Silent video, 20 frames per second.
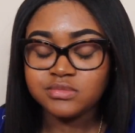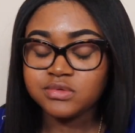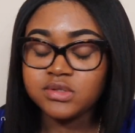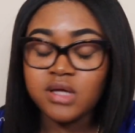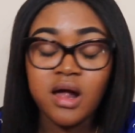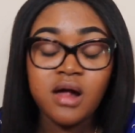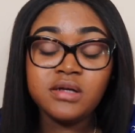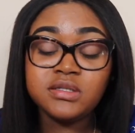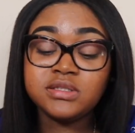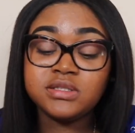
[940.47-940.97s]

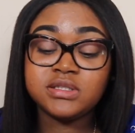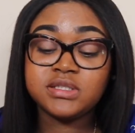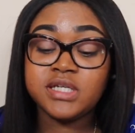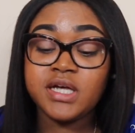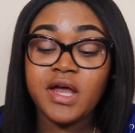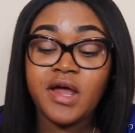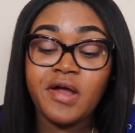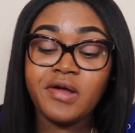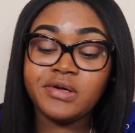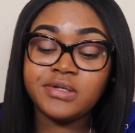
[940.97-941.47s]
It's
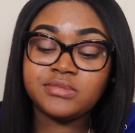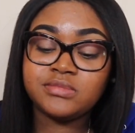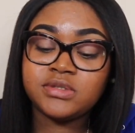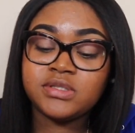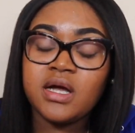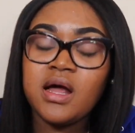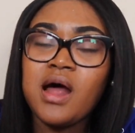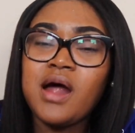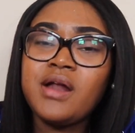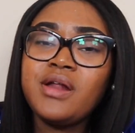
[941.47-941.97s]
sick. I
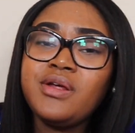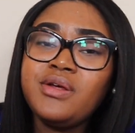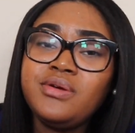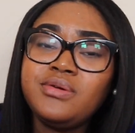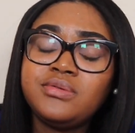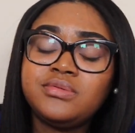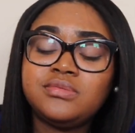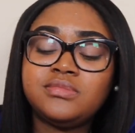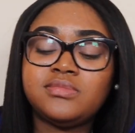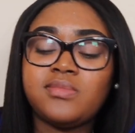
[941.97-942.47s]
mean, how do
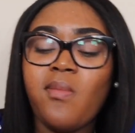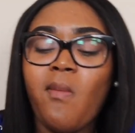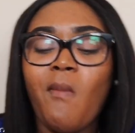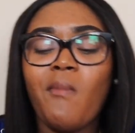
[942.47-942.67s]
you...